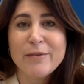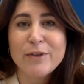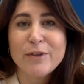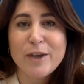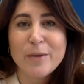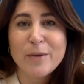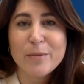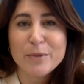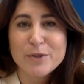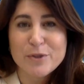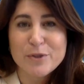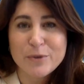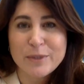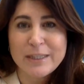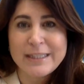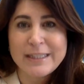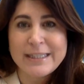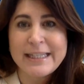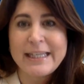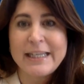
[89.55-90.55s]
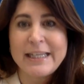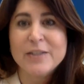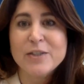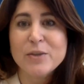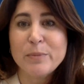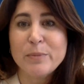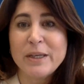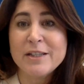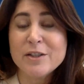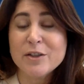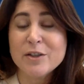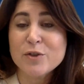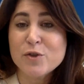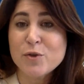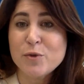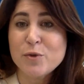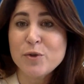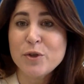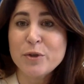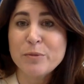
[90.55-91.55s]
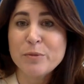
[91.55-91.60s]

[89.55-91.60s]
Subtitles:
the opportunity to meet our junior,